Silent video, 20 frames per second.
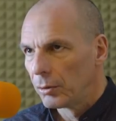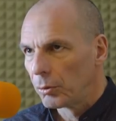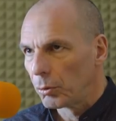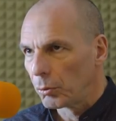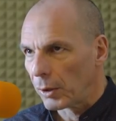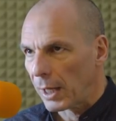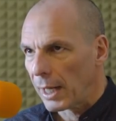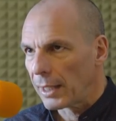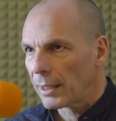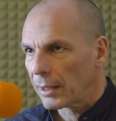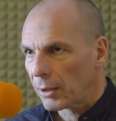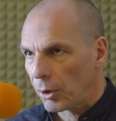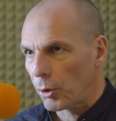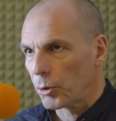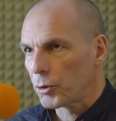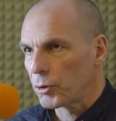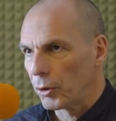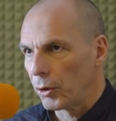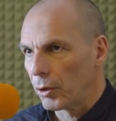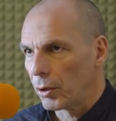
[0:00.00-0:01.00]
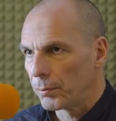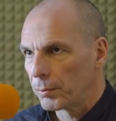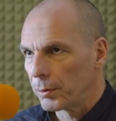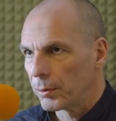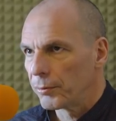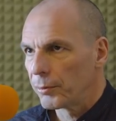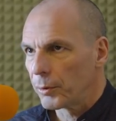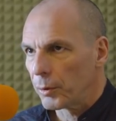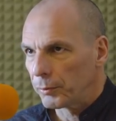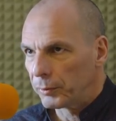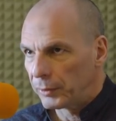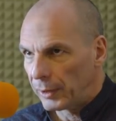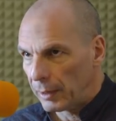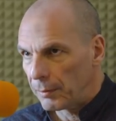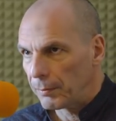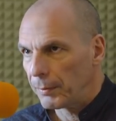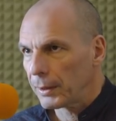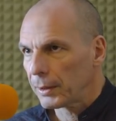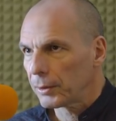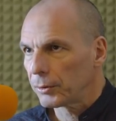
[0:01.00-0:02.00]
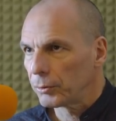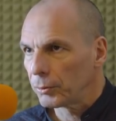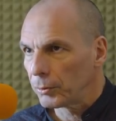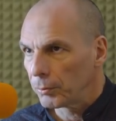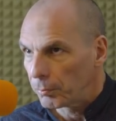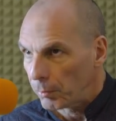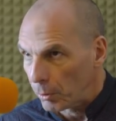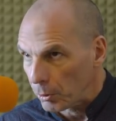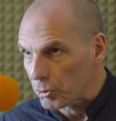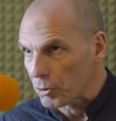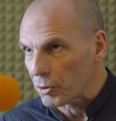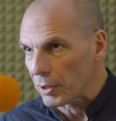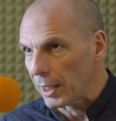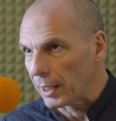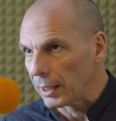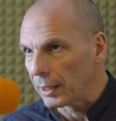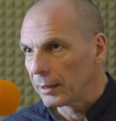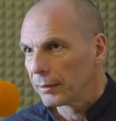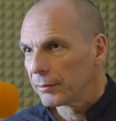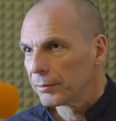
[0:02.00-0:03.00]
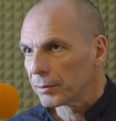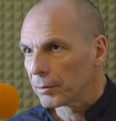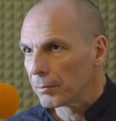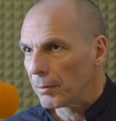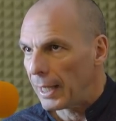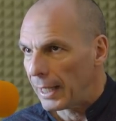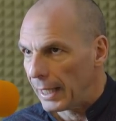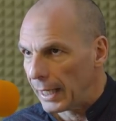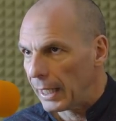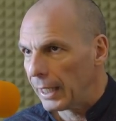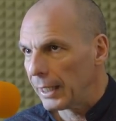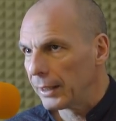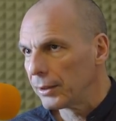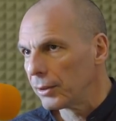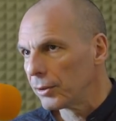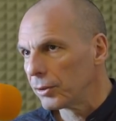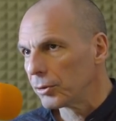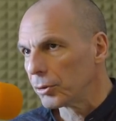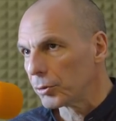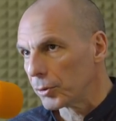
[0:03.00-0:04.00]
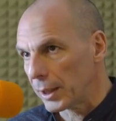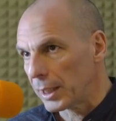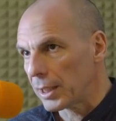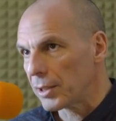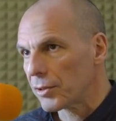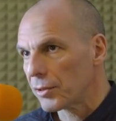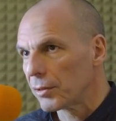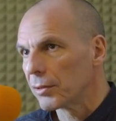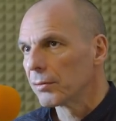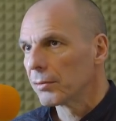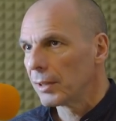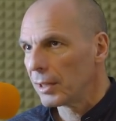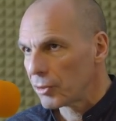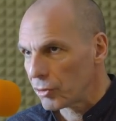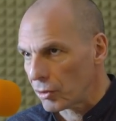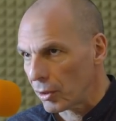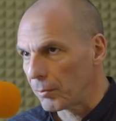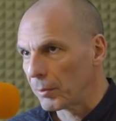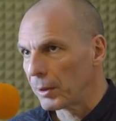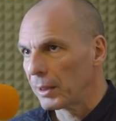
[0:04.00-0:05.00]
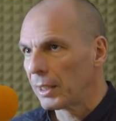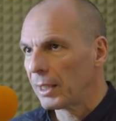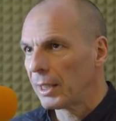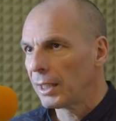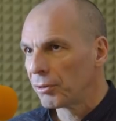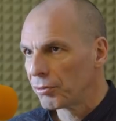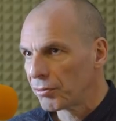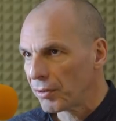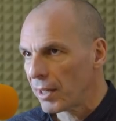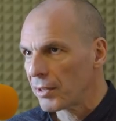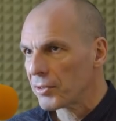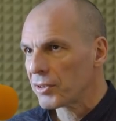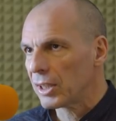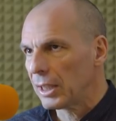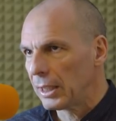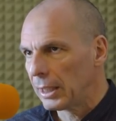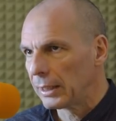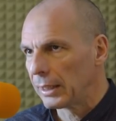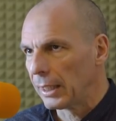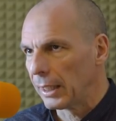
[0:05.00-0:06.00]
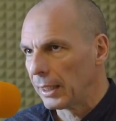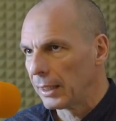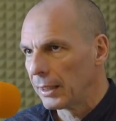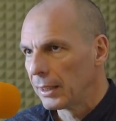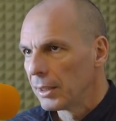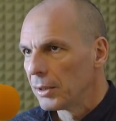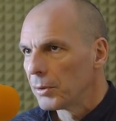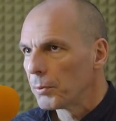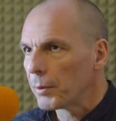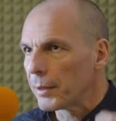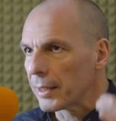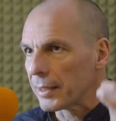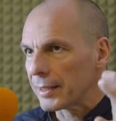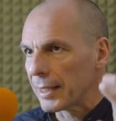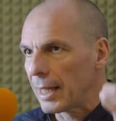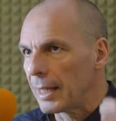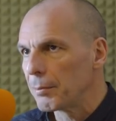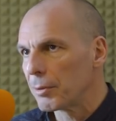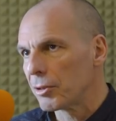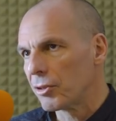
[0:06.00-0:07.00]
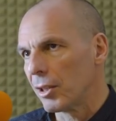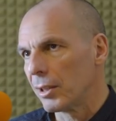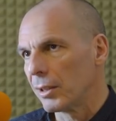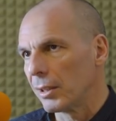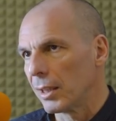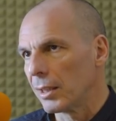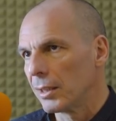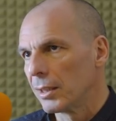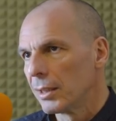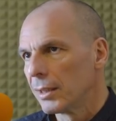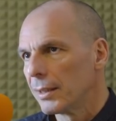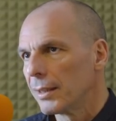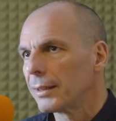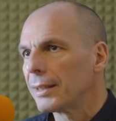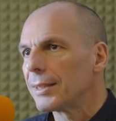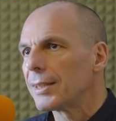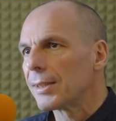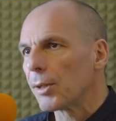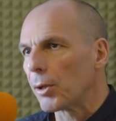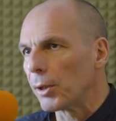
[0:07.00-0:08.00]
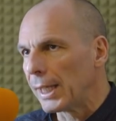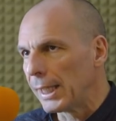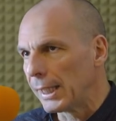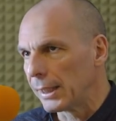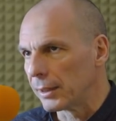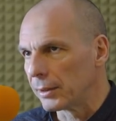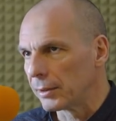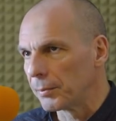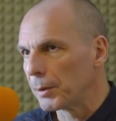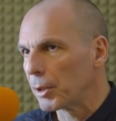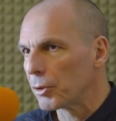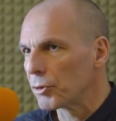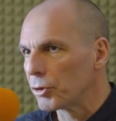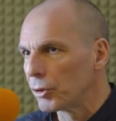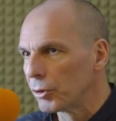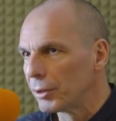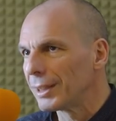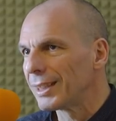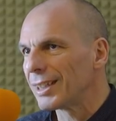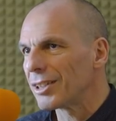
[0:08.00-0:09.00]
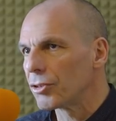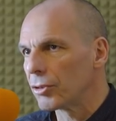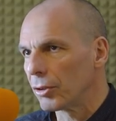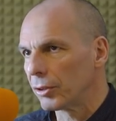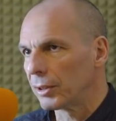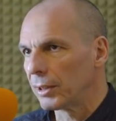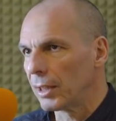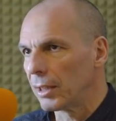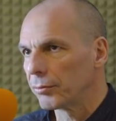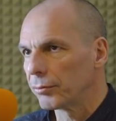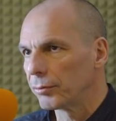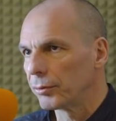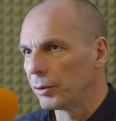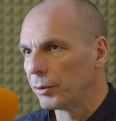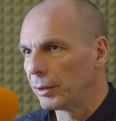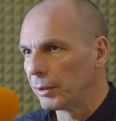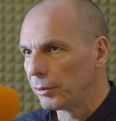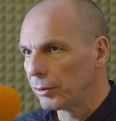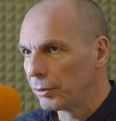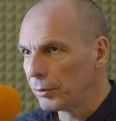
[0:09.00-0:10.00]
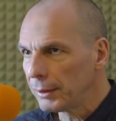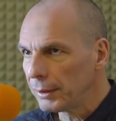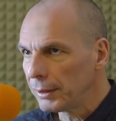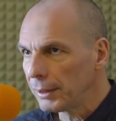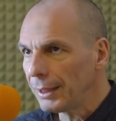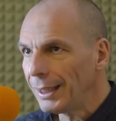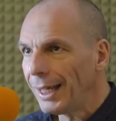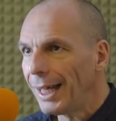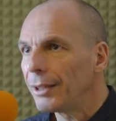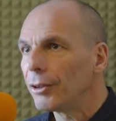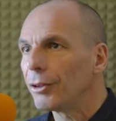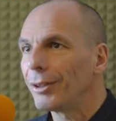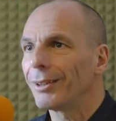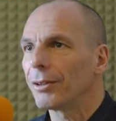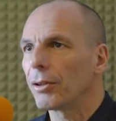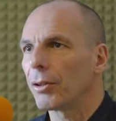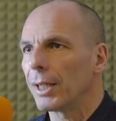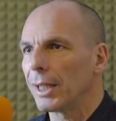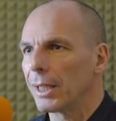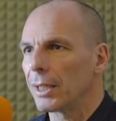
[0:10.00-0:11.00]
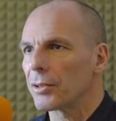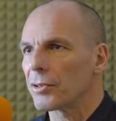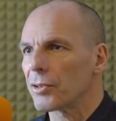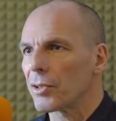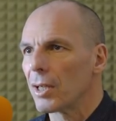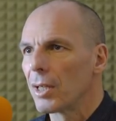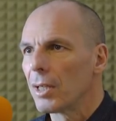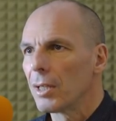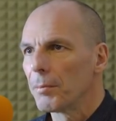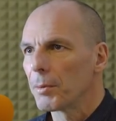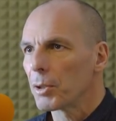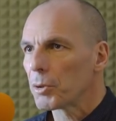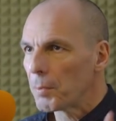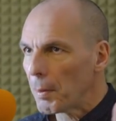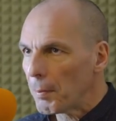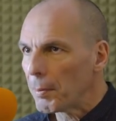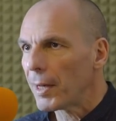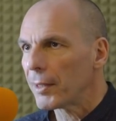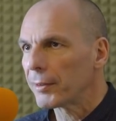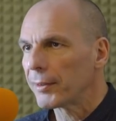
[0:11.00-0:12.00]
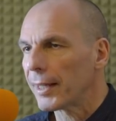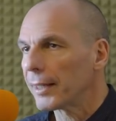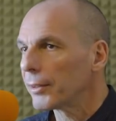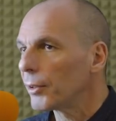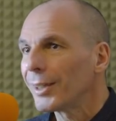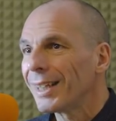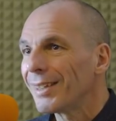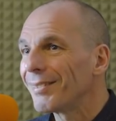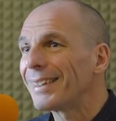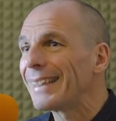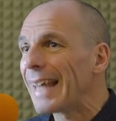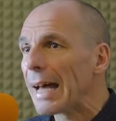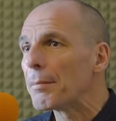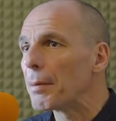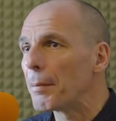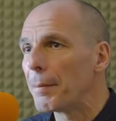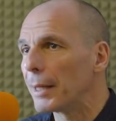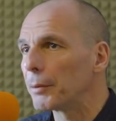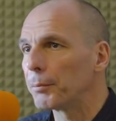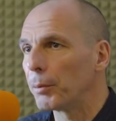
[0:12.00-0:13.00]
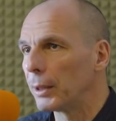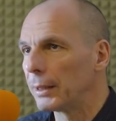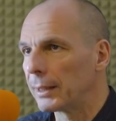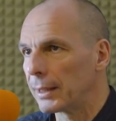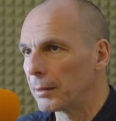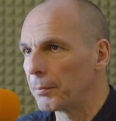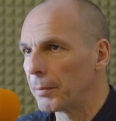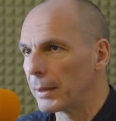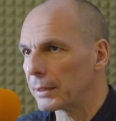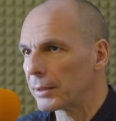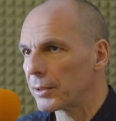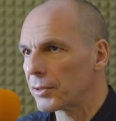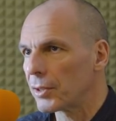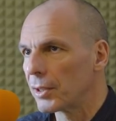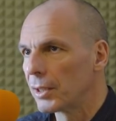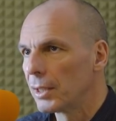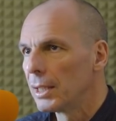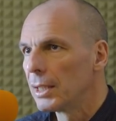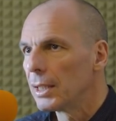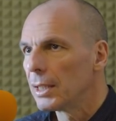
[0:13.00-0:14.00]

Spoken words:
to run across Europe, from Denmark to Portugal, from Ireland to Greece, in Germany, in France, in Italy, with the same agenda that is coherent, because unity is not enough. You need unity and you need coherence, because people out there don't give a damn about political parties.